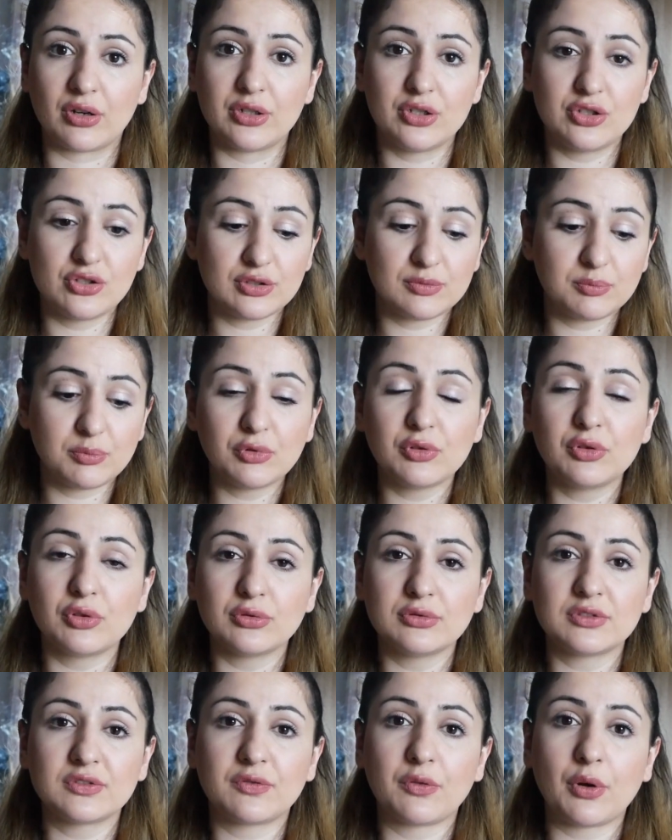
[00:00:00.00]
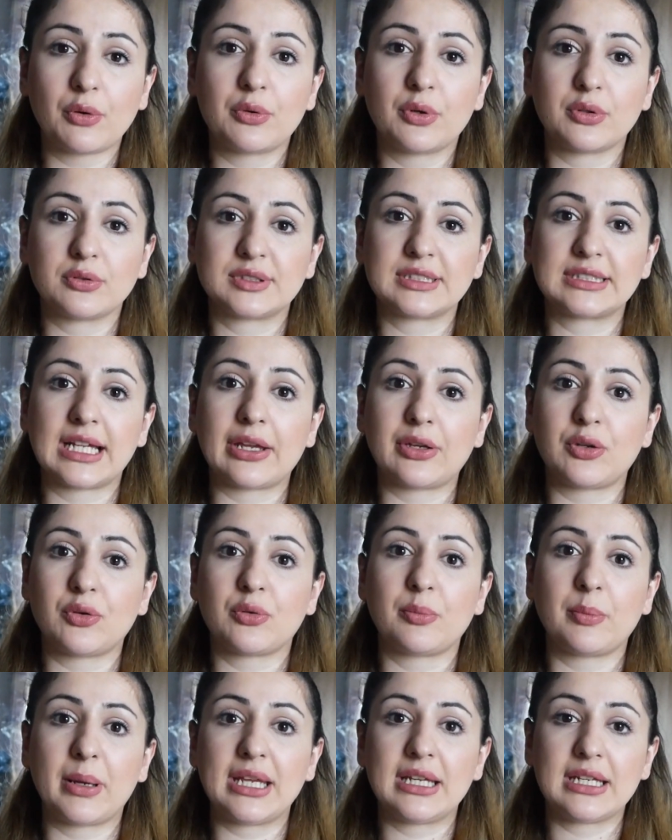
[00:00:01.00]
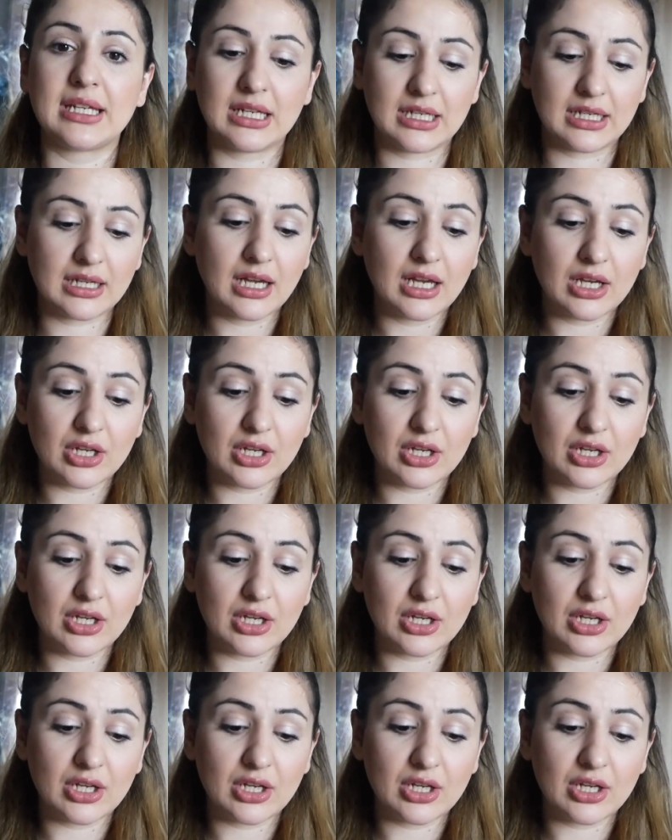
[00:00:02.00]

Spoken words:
You just put those photos that you're making,